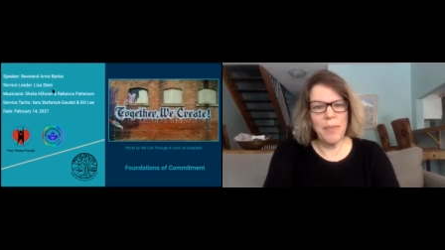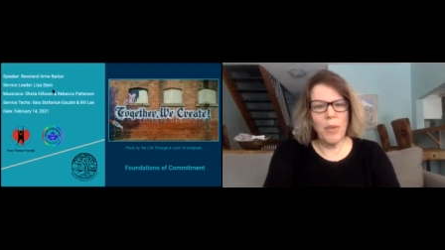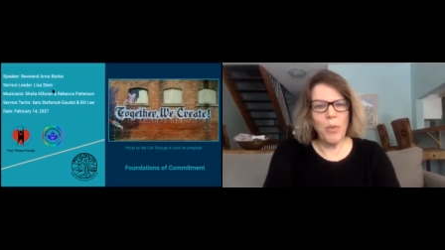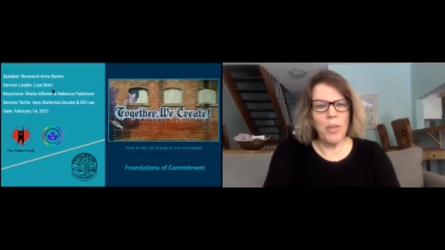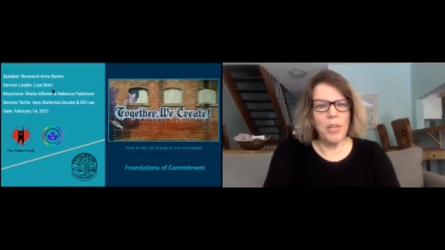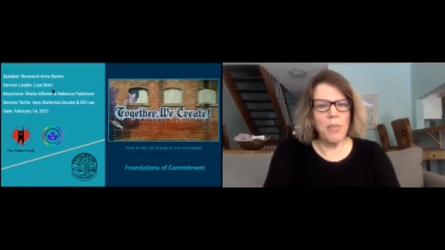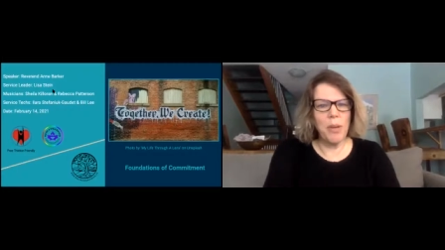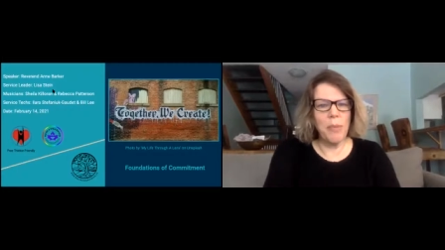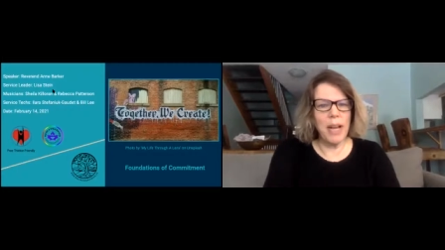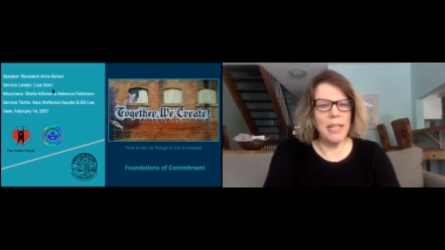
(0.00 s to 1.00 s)
Worship
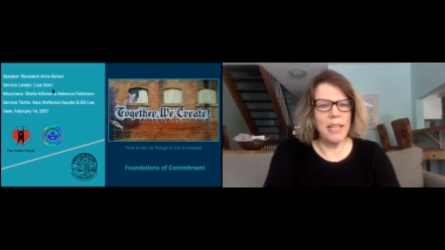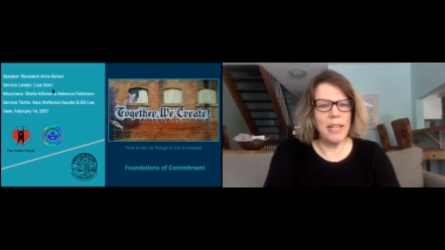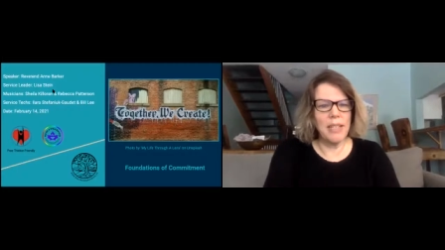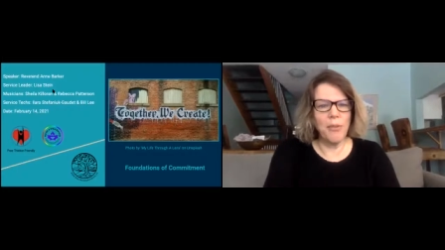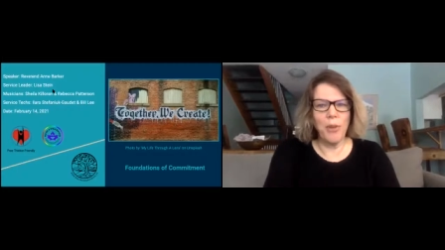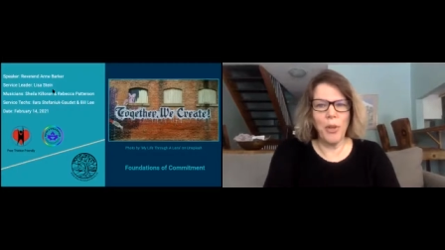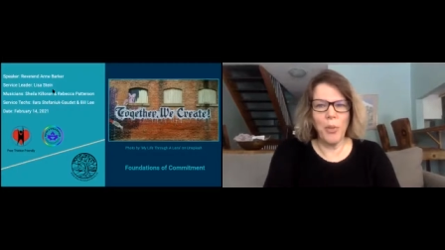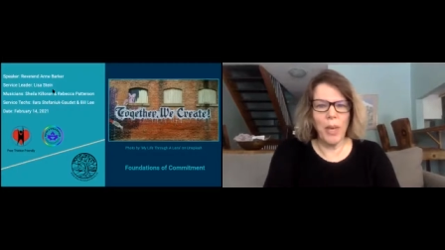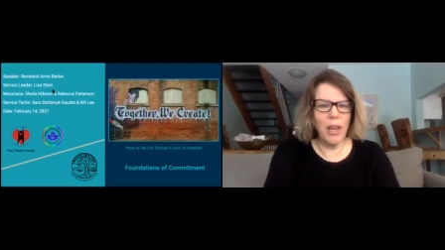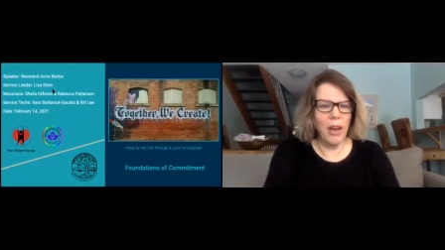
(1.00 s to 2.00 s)
reminds us of
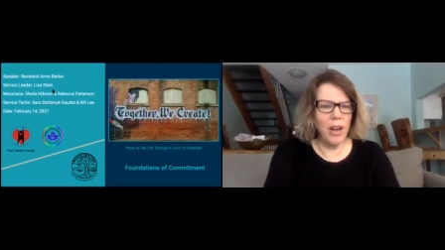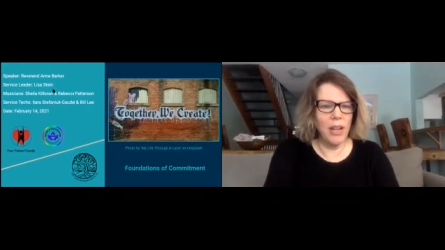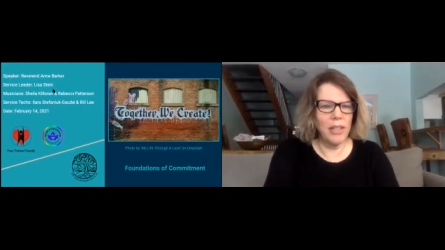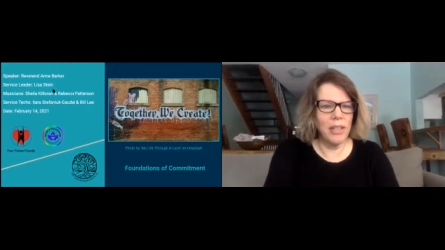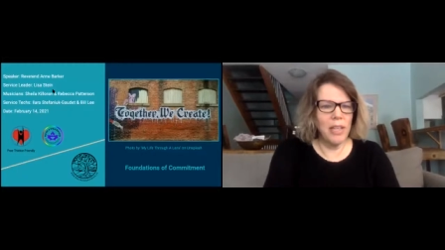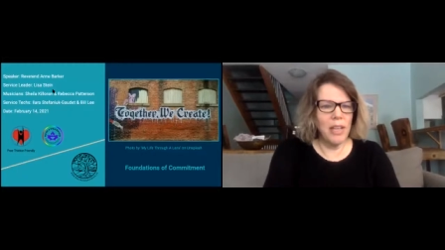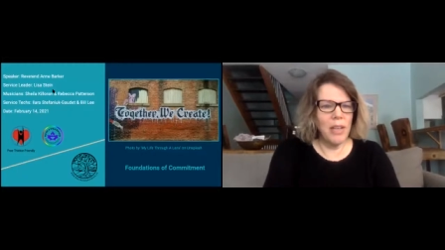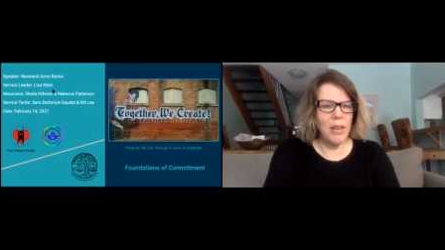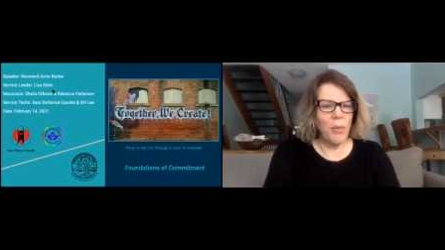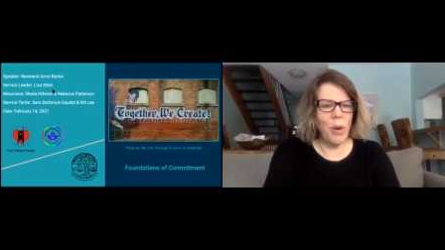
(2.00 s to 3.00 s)
who we are,
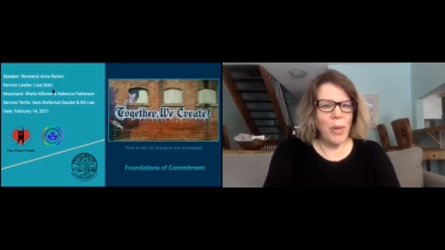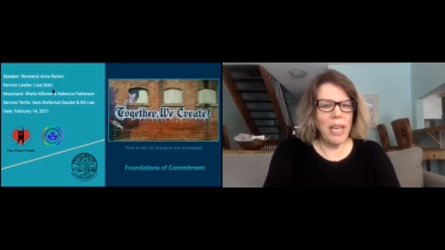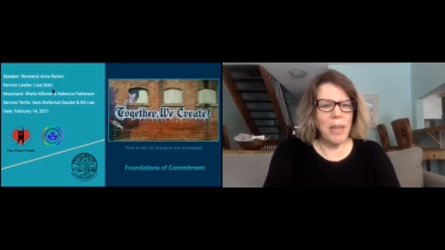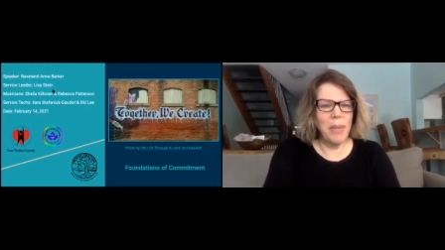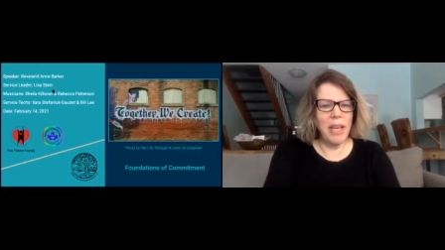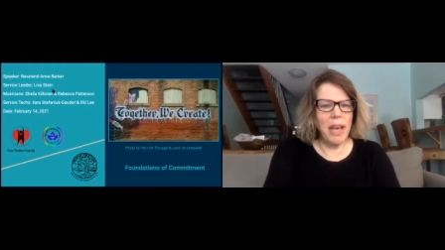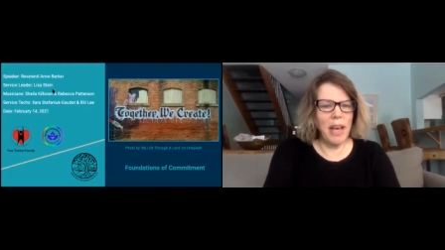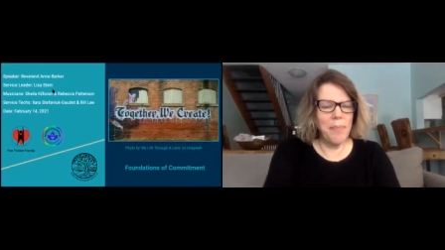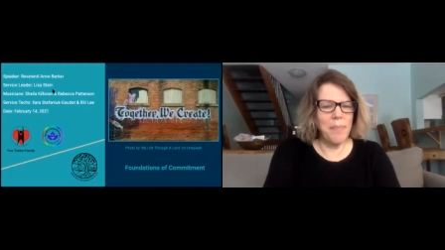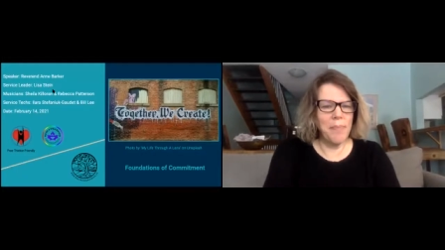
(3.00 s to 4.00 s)
what we can
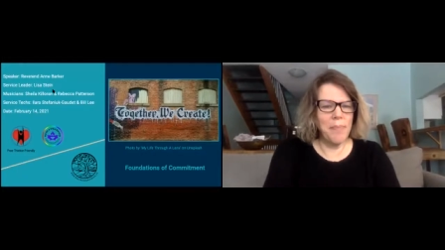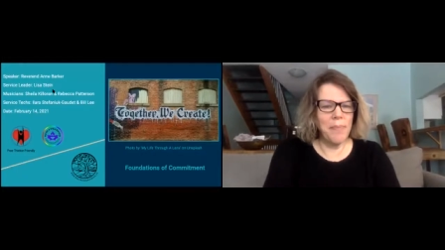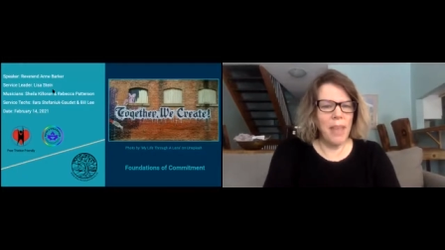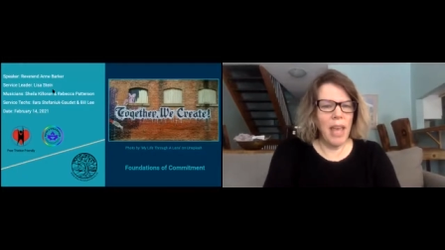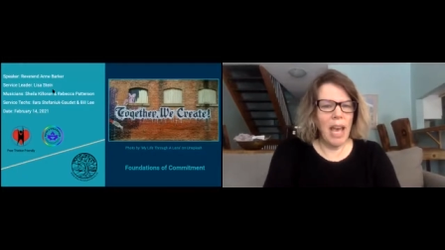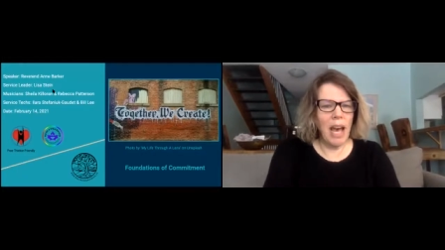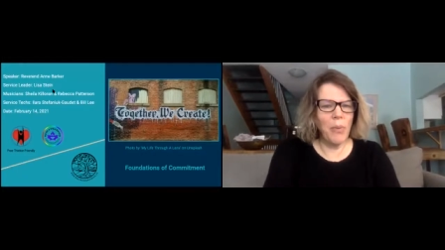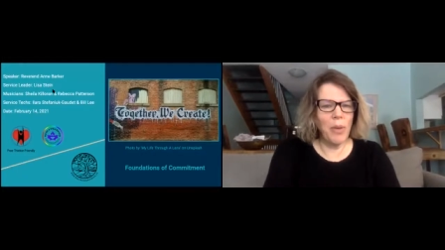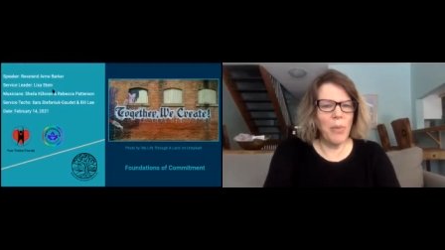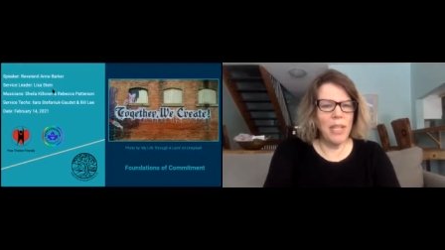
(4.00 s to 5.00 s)
become, how
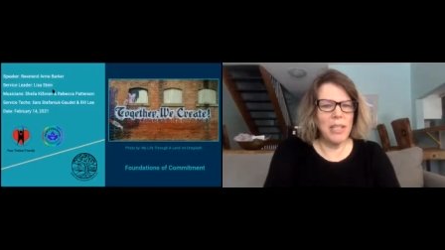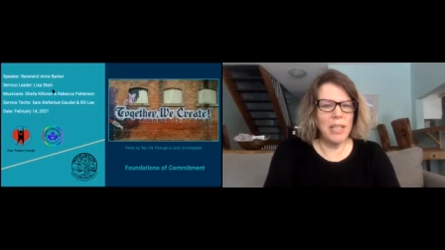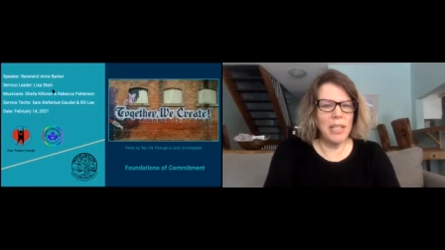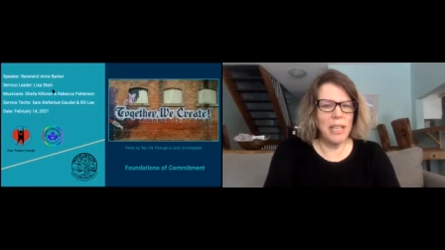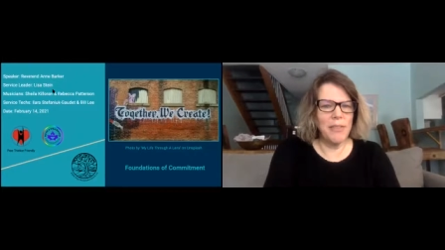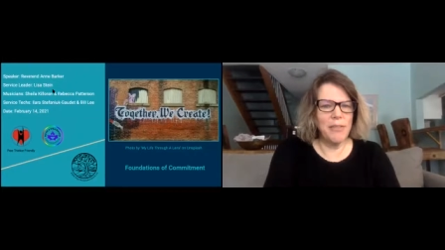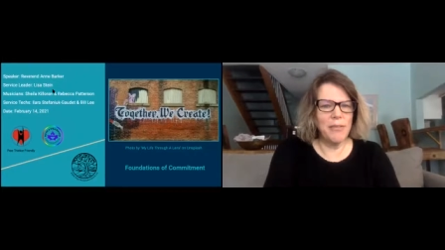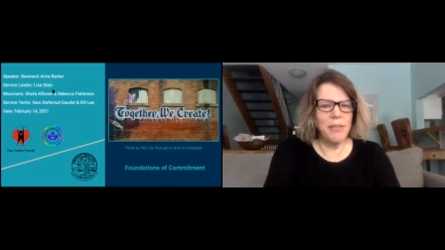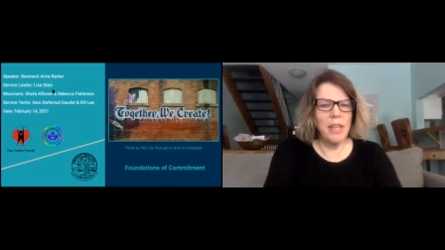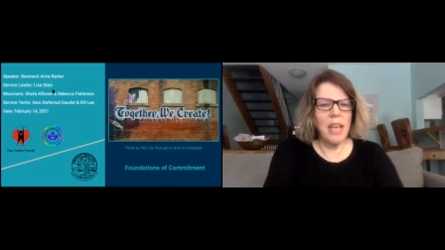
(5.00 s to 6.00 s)
we want to live,
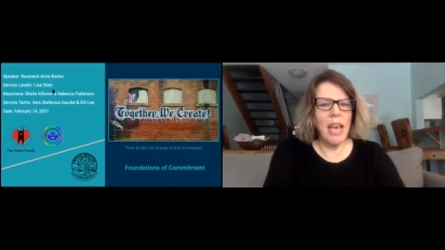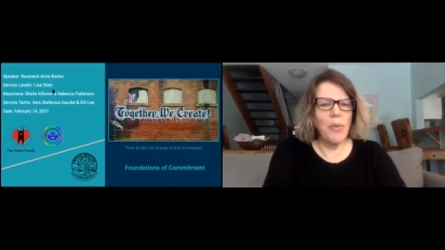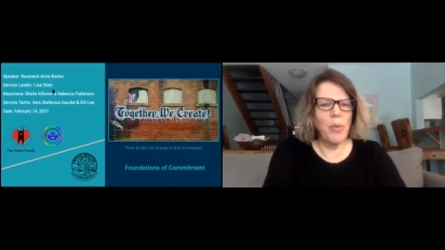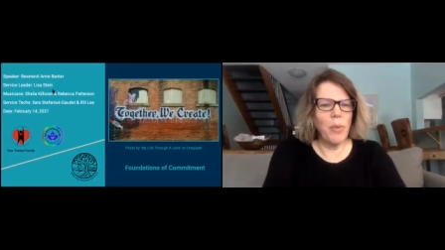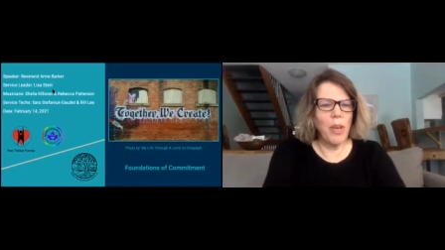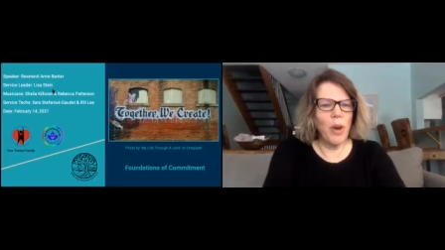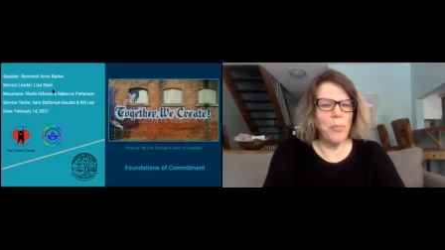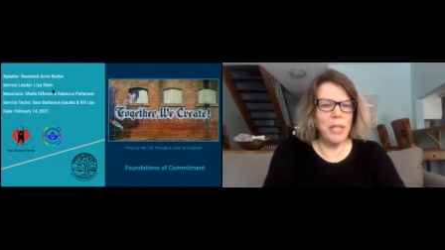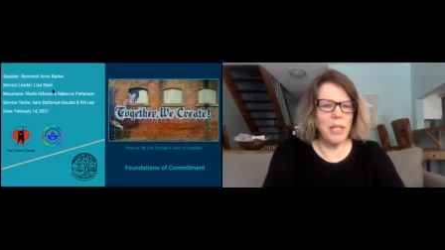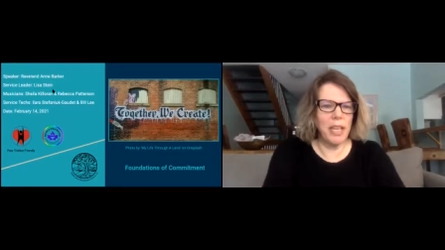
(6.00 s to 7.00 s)
and what we
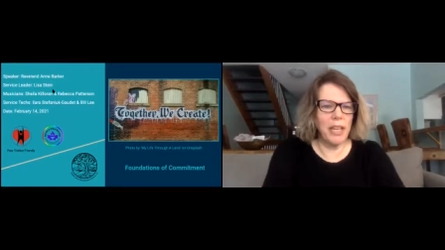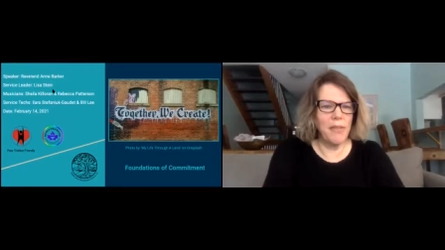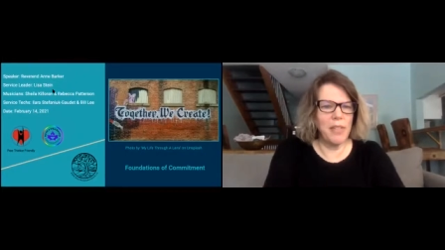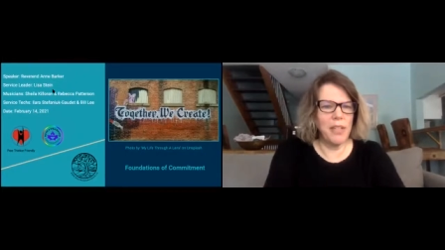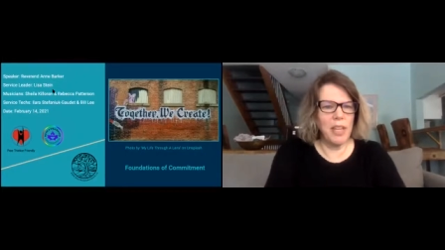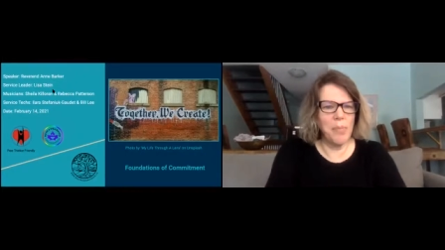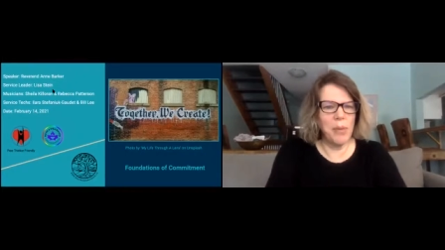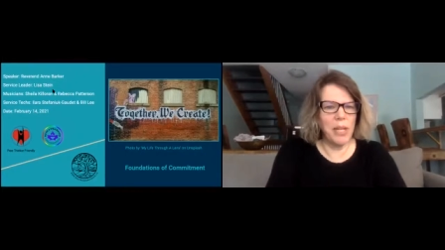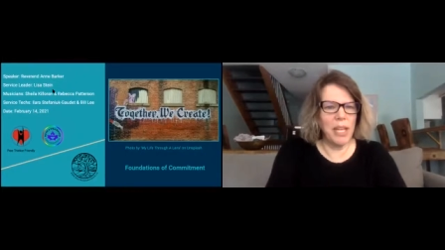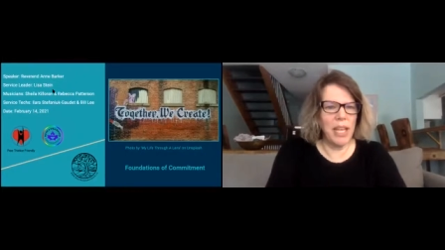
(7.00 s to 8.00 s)
hope to give to the
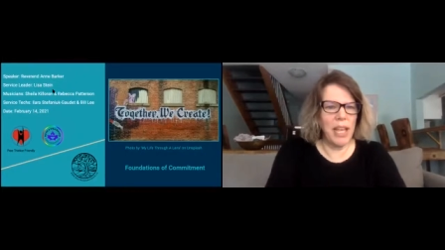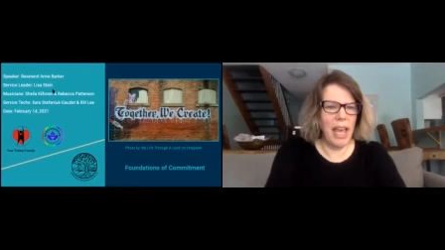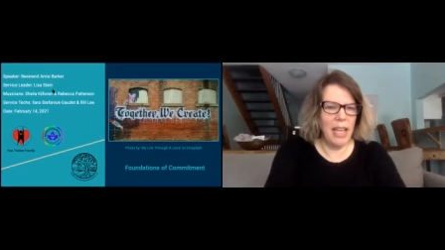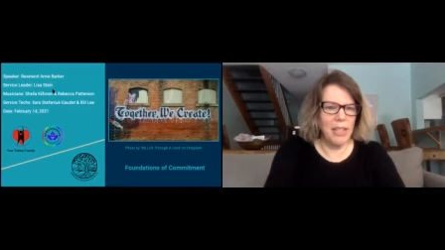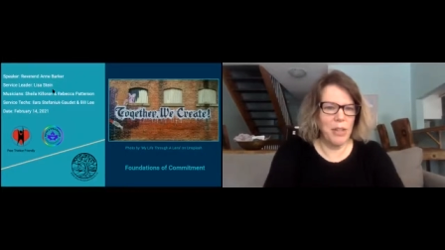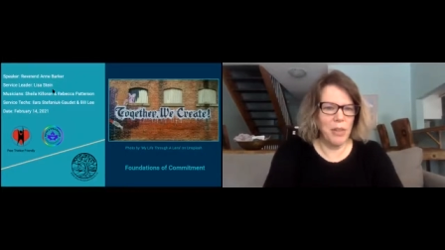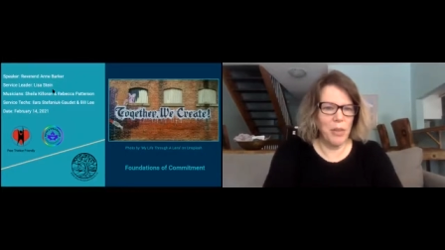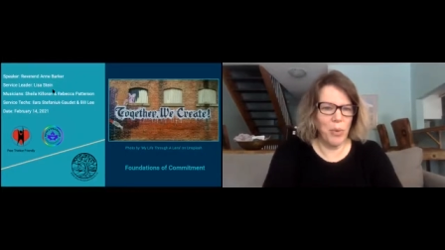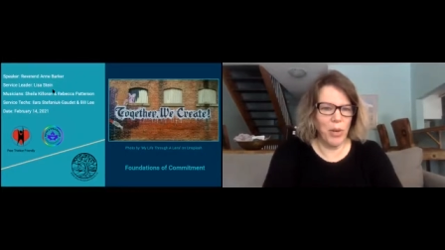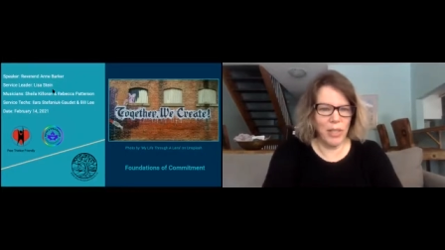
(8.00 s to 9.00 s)
community and to
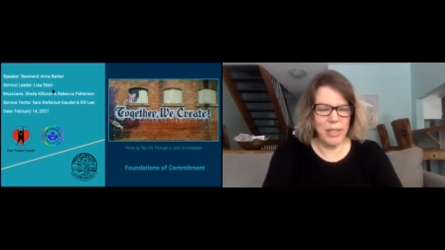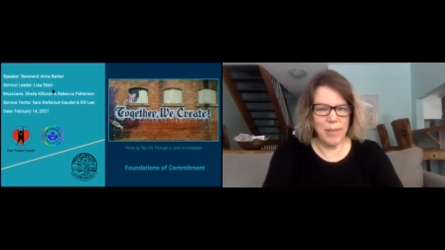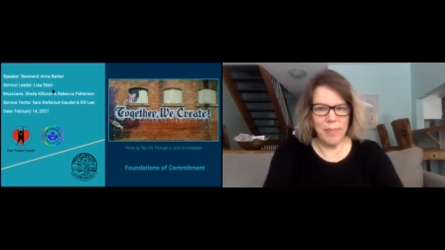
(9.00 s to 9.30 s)
the world.